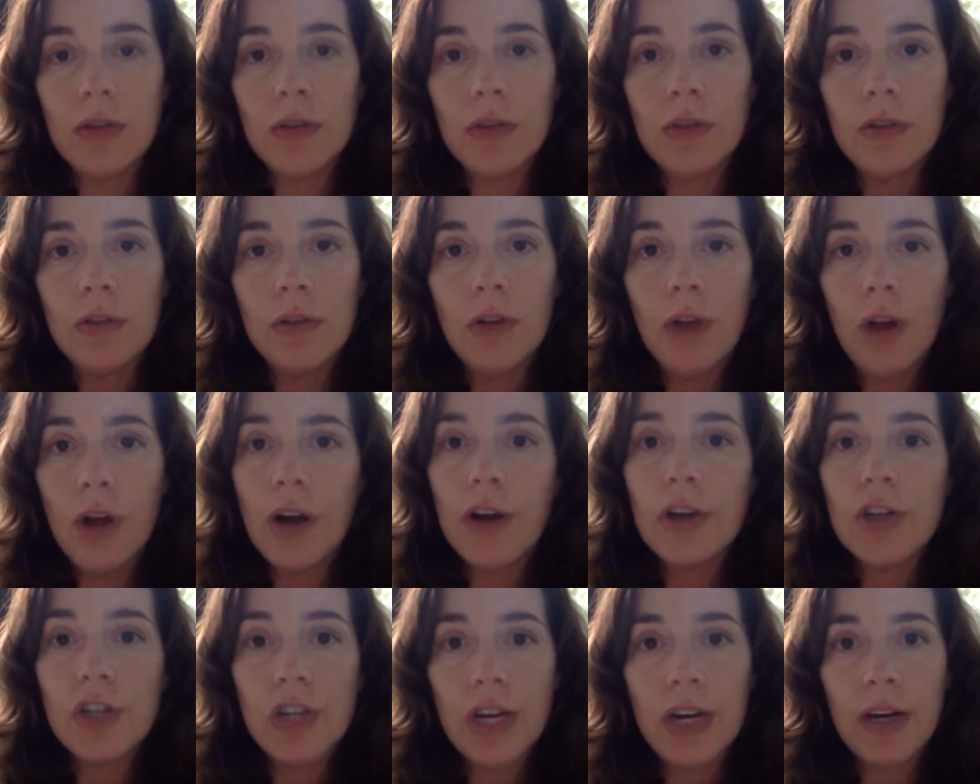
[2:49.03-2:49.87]

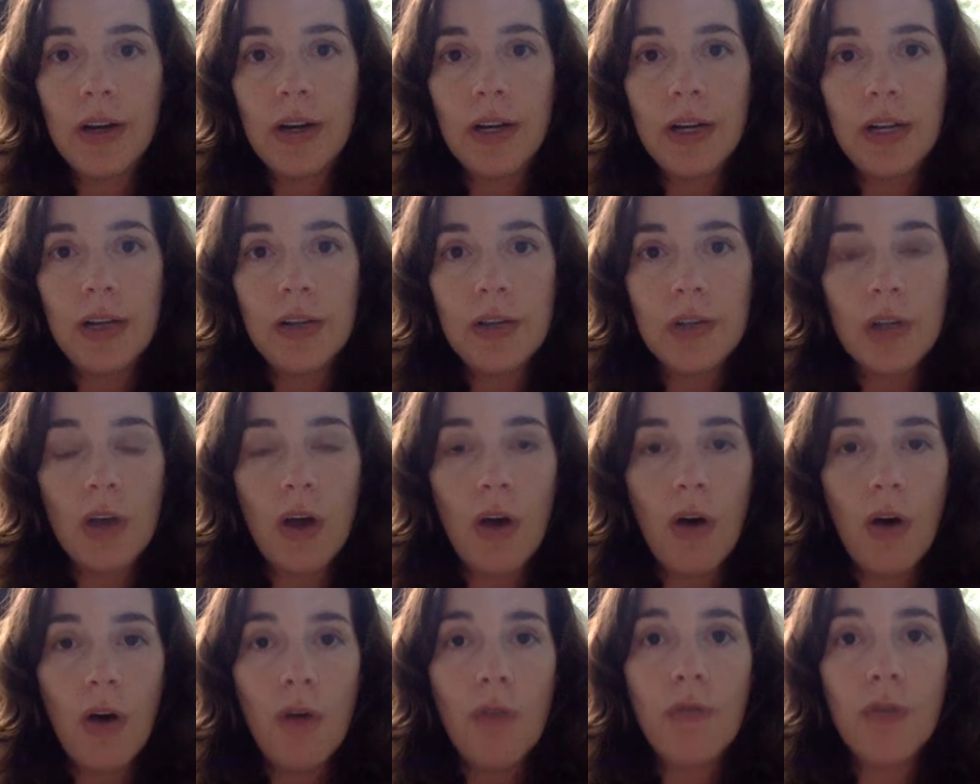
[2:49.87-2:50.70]
large areas
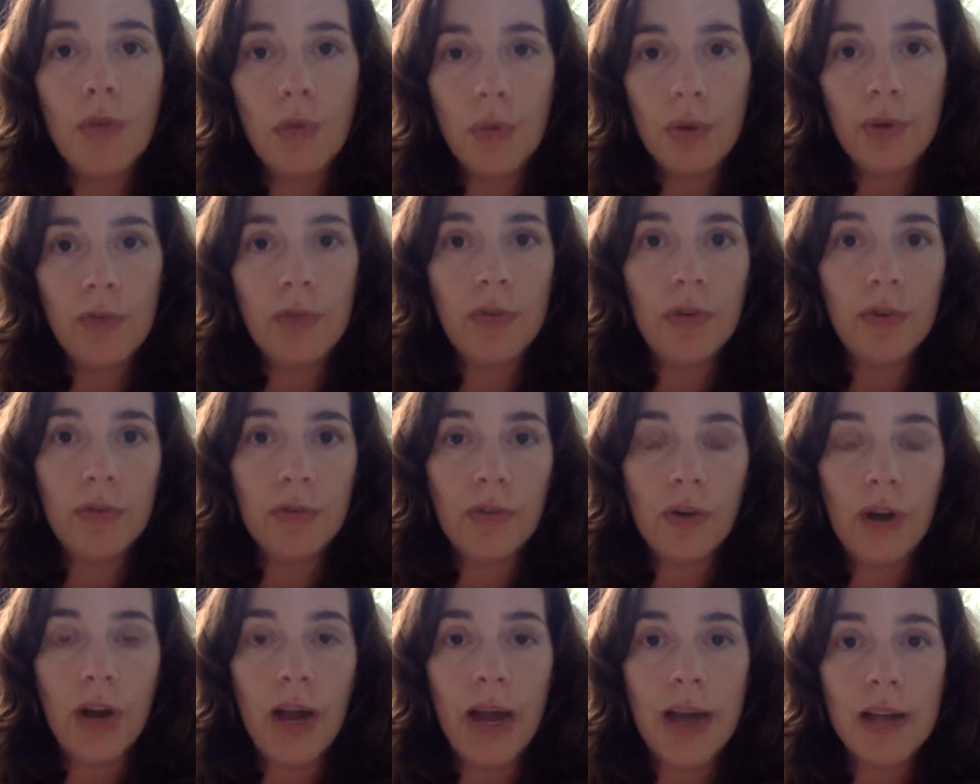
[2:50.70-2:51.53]
of the River of
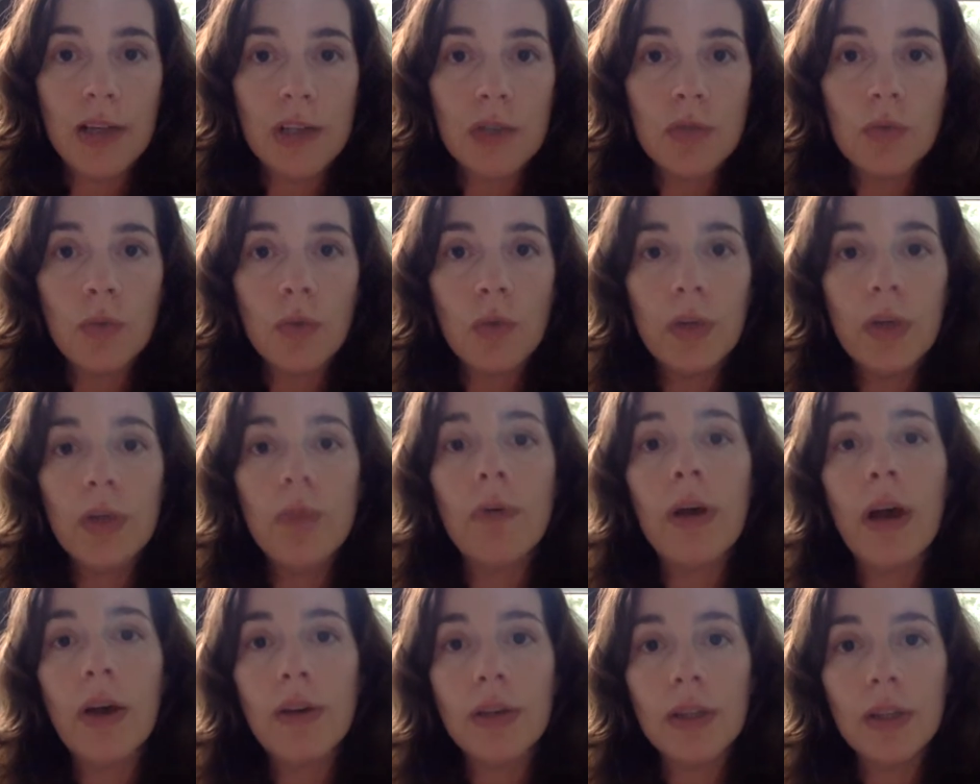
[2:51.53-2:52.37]
Grass,
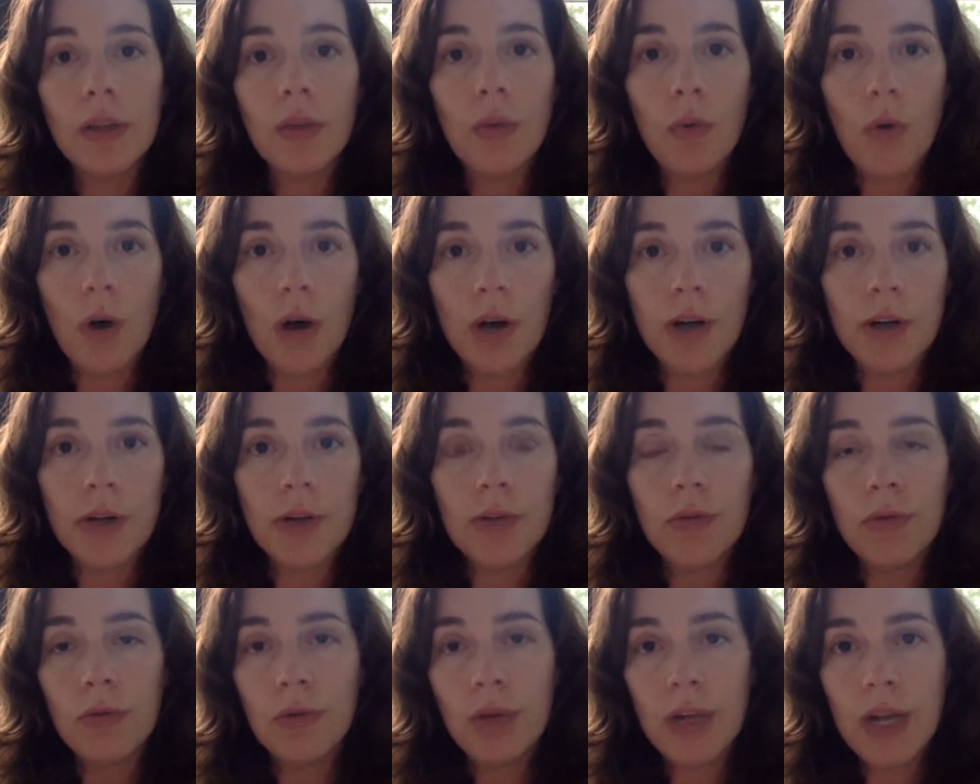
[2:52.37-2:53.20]
rerouting the water
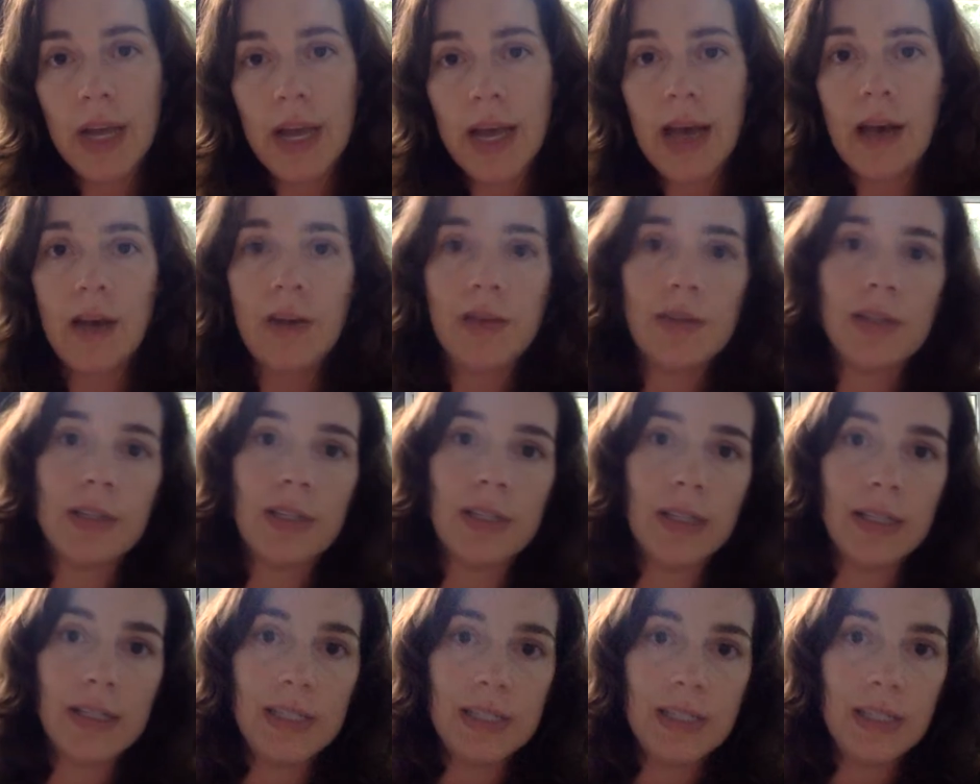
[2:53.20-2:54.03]
through canals
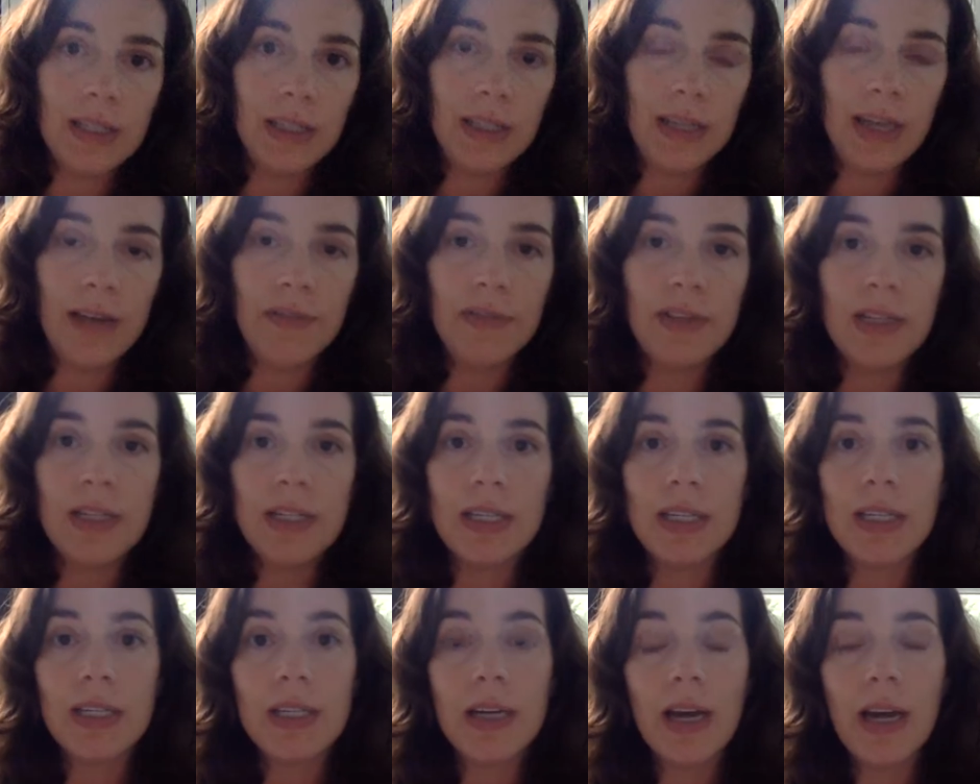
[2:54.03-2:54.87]
and
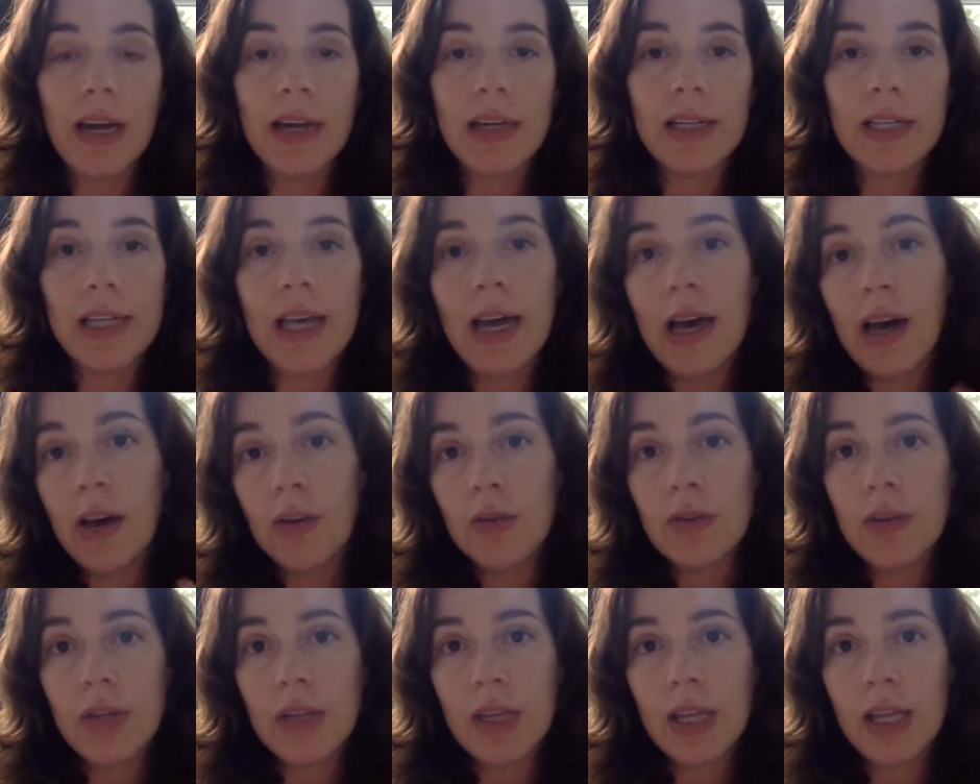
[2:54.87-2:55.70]
levees and dikes
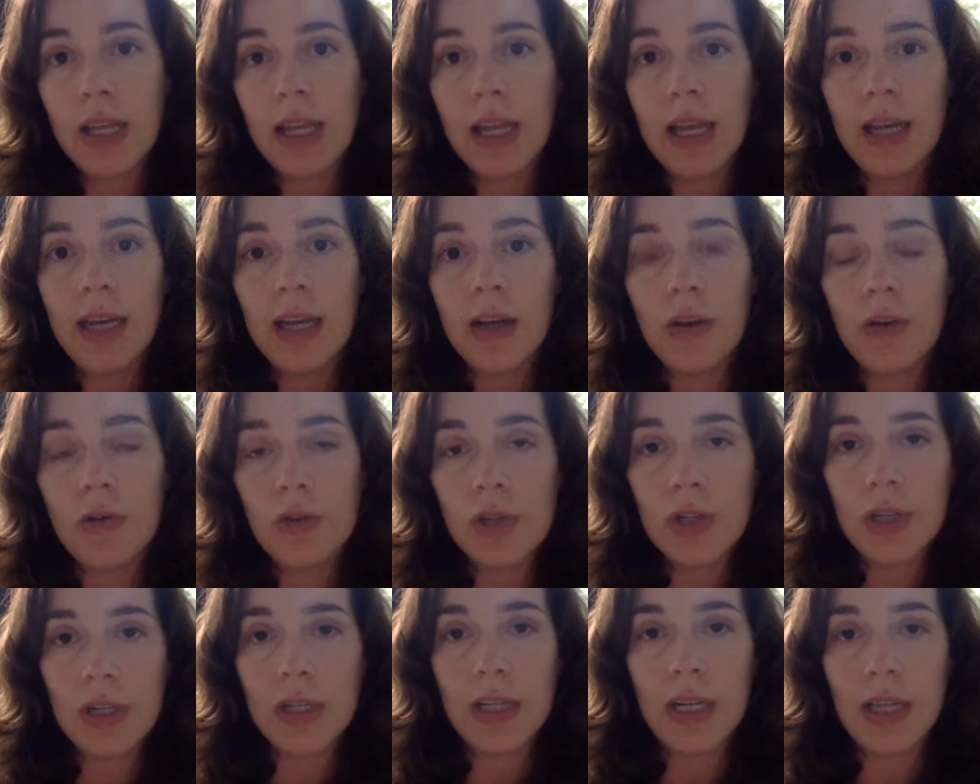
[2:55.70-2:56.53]
out to the Atlantic
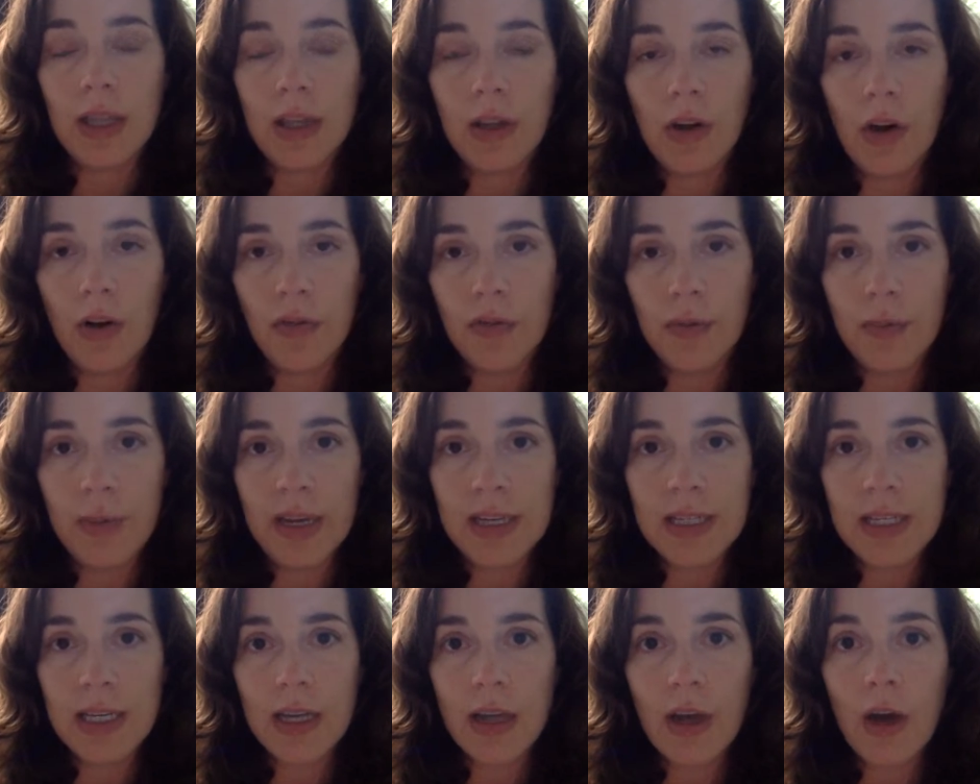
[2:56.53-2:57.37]
Ocean and the Gulf of
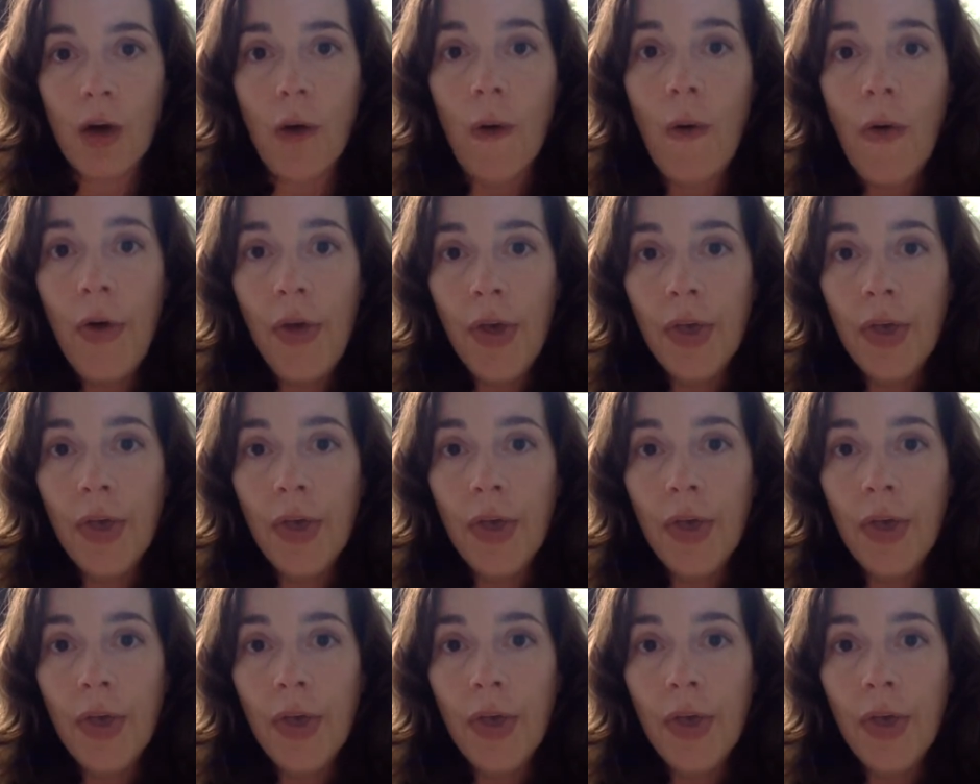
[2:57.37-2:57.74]
Mexico,